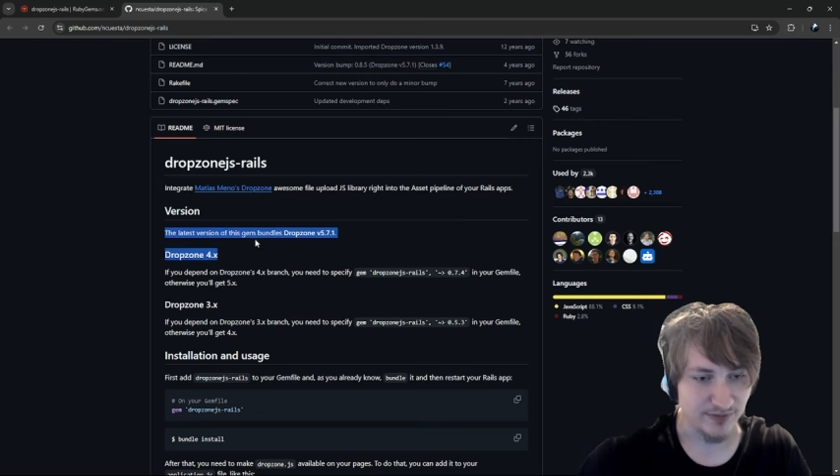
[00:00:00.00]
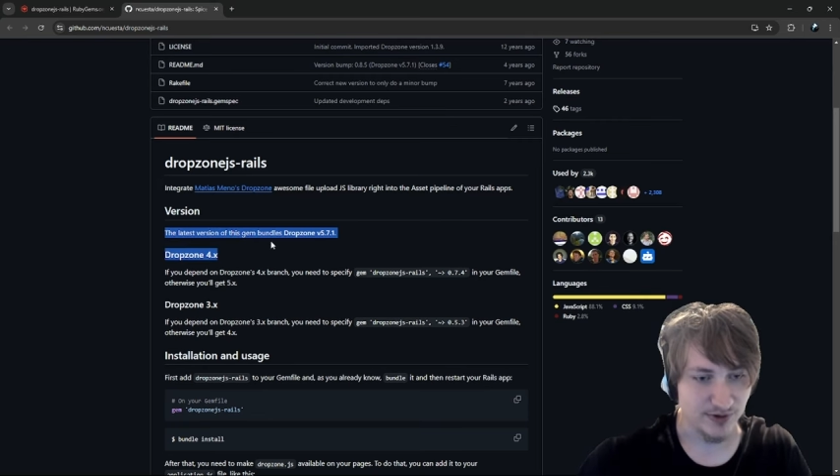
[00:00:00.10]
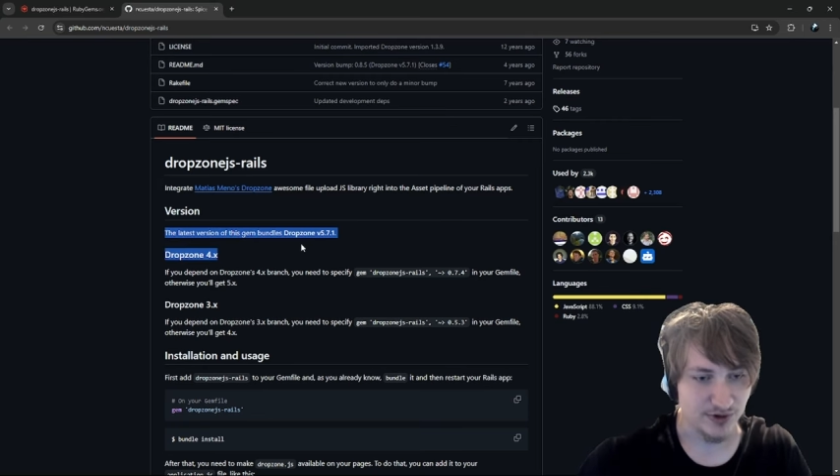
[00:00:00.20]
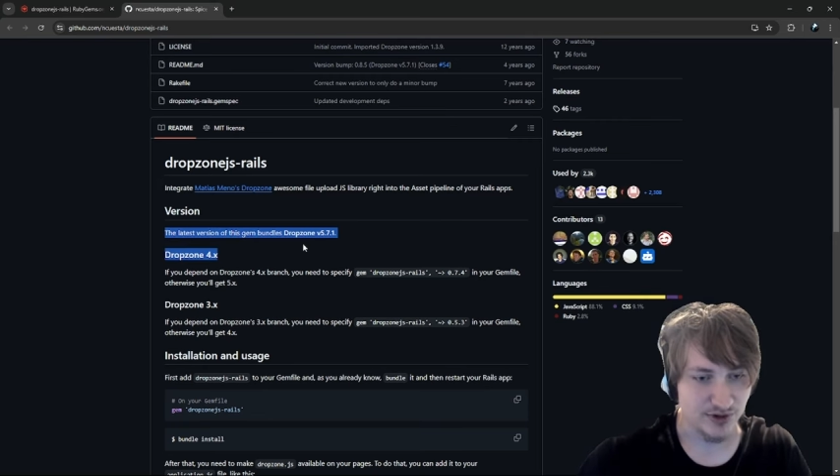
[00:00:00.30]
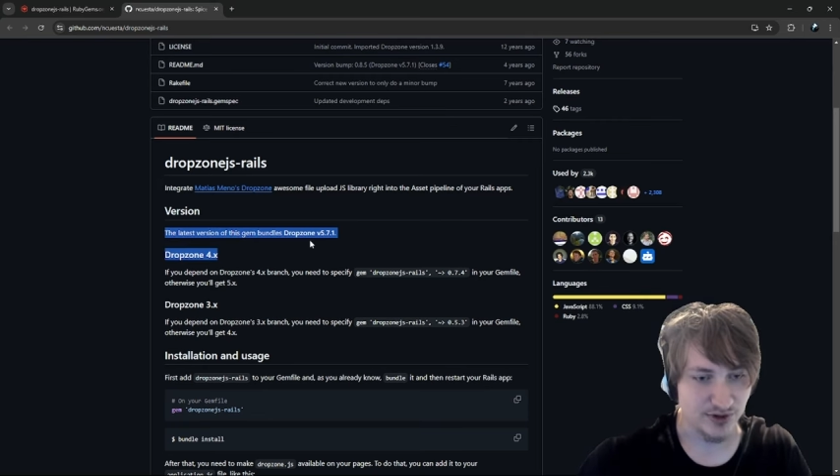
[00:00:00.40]

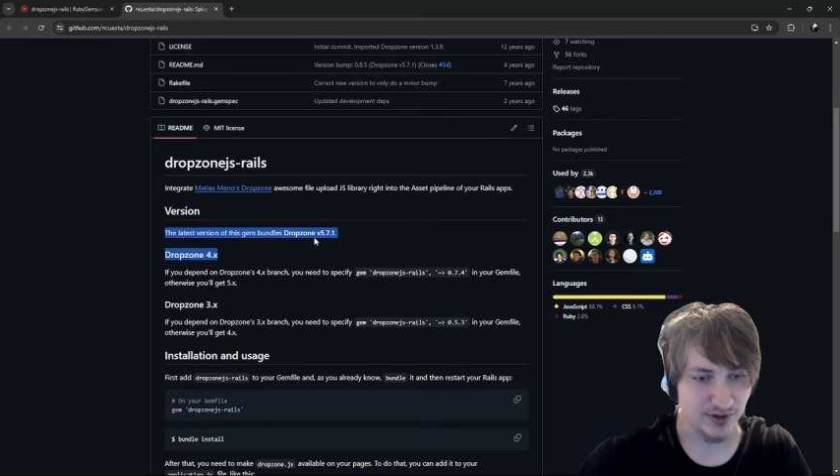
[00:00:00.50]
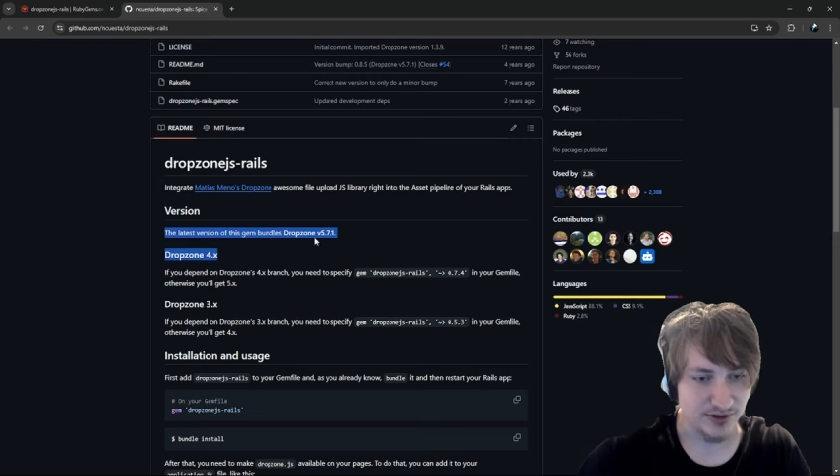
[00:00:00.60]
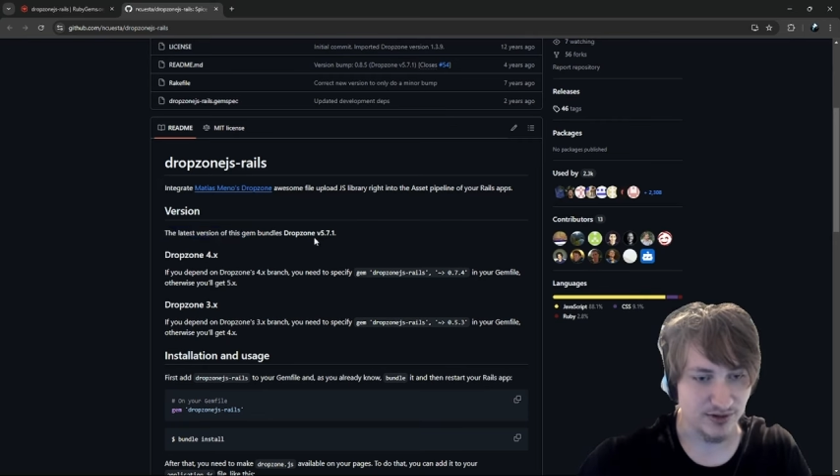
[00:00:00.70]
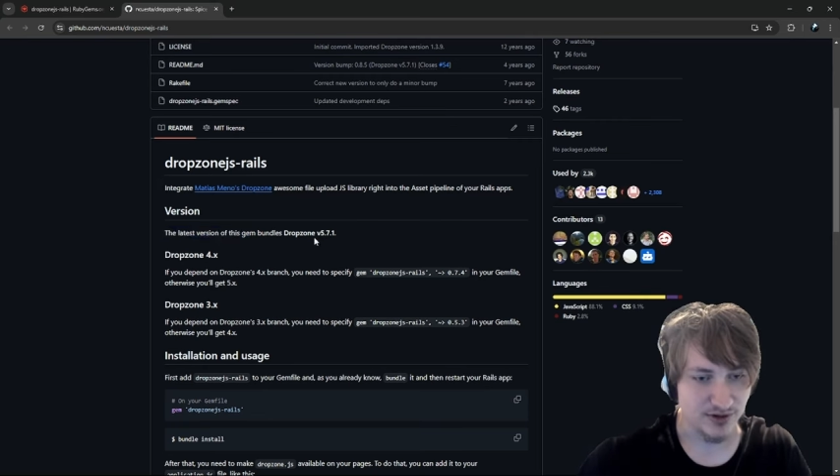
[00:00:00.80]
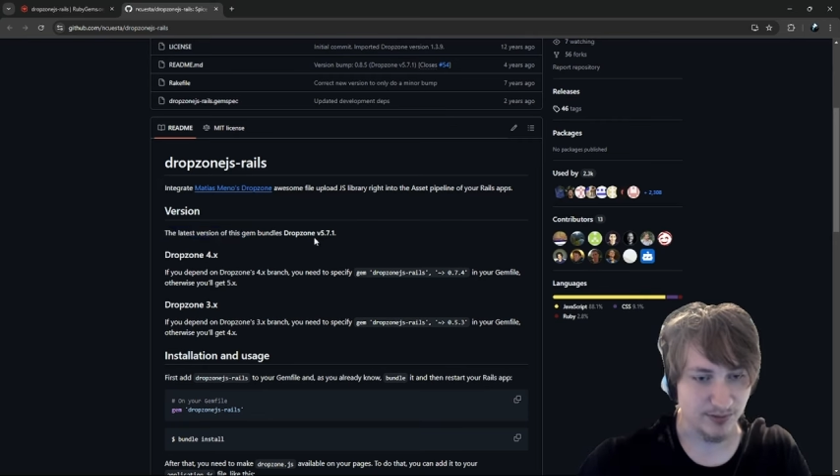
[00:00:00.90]
version
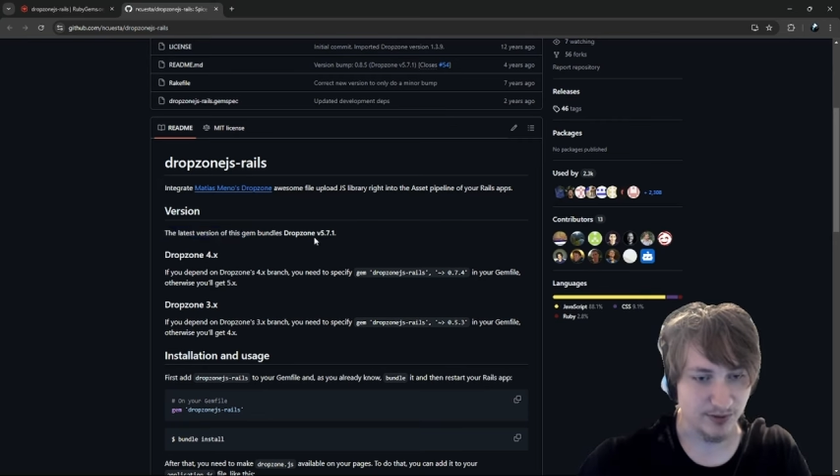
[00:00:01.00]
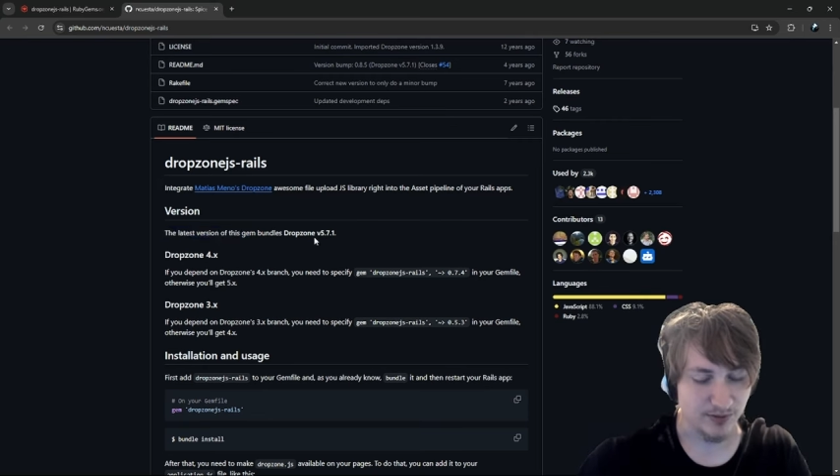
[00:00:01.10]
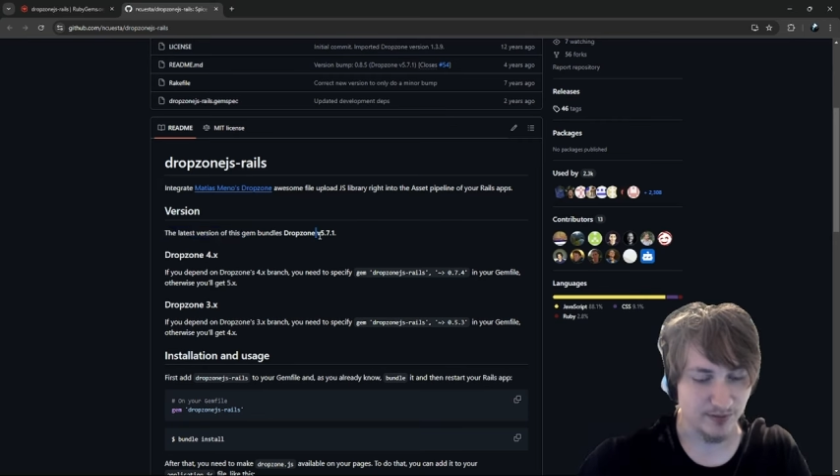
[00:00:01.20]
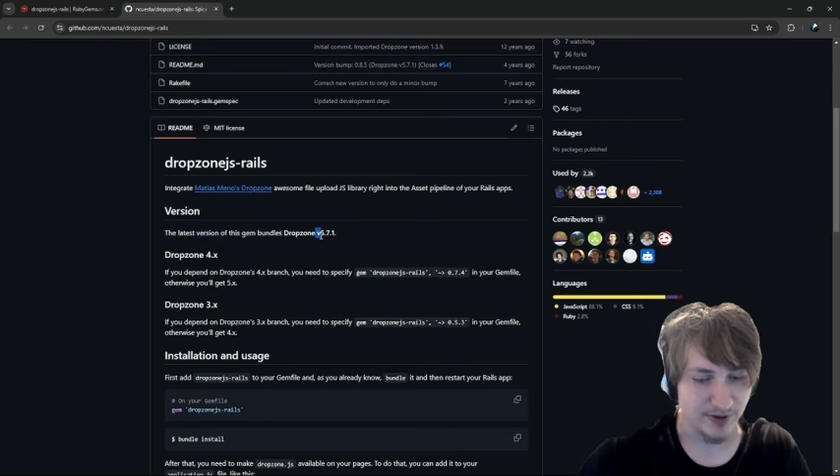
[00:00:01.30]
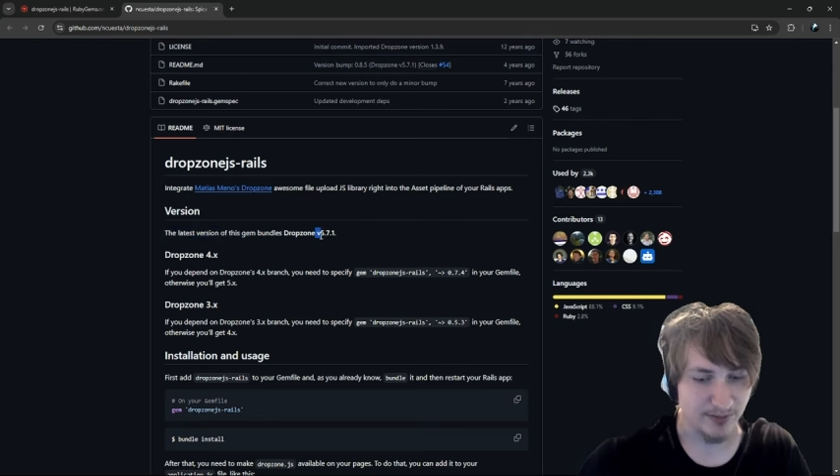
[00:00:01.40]
is
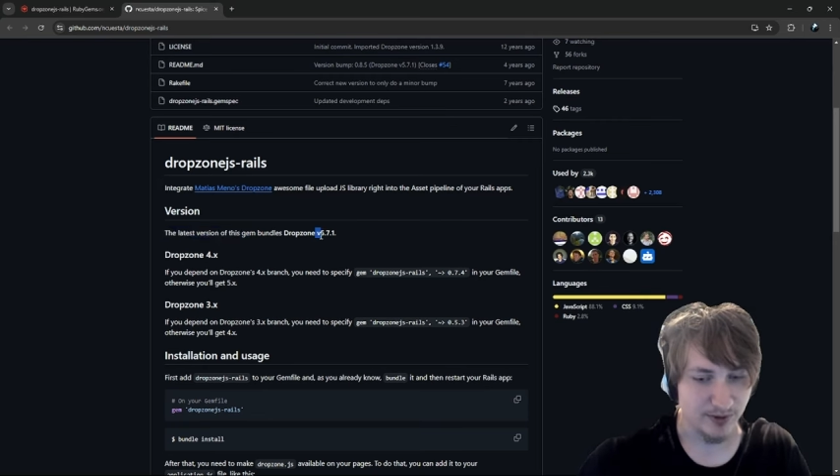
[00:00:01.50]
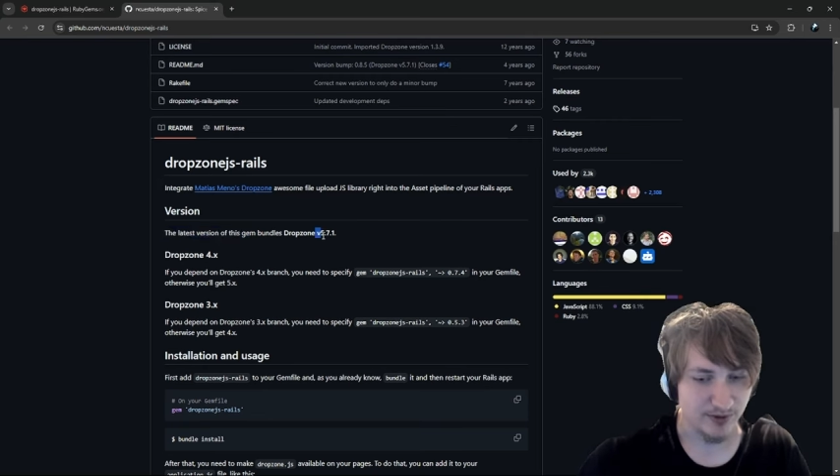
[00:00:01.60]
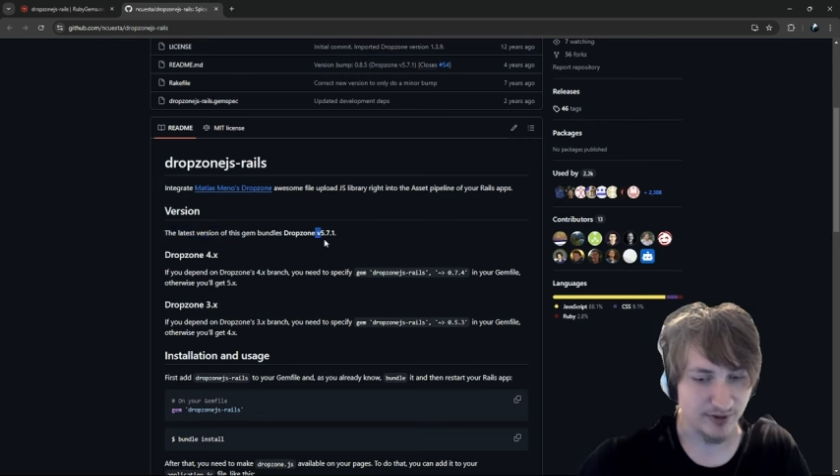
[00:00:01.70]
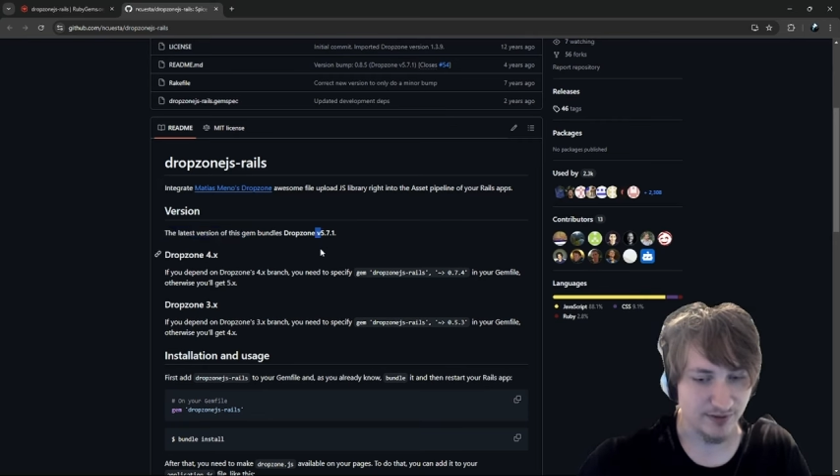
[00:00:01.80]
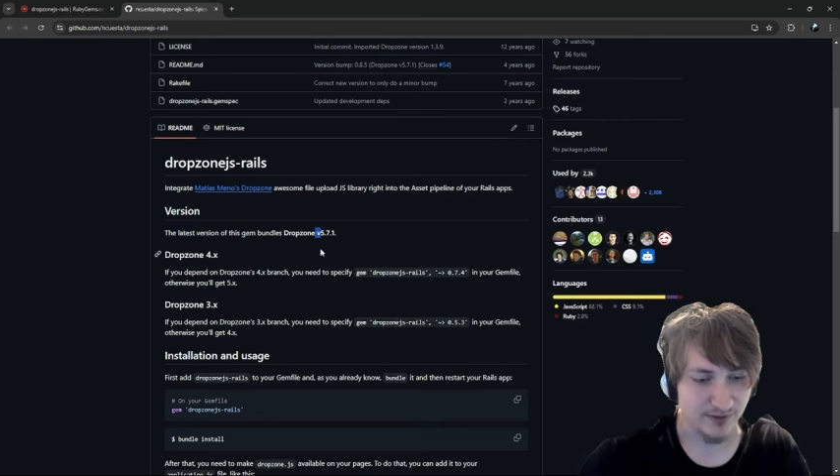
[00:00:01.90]
Dropzone
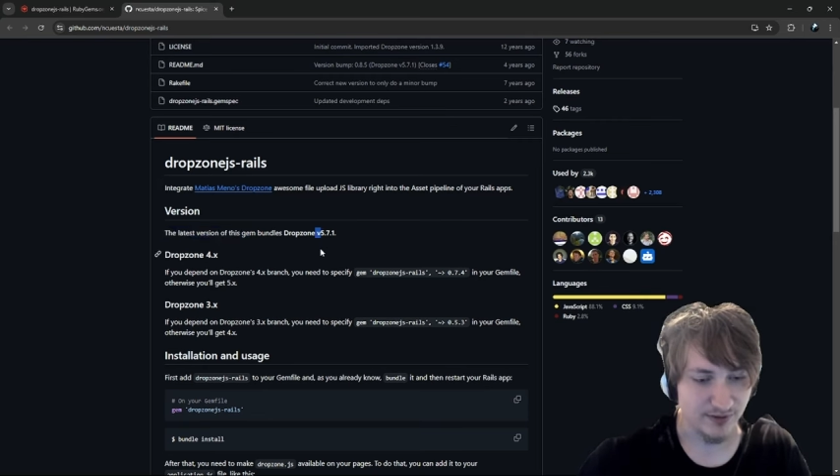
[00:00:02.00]
5.7,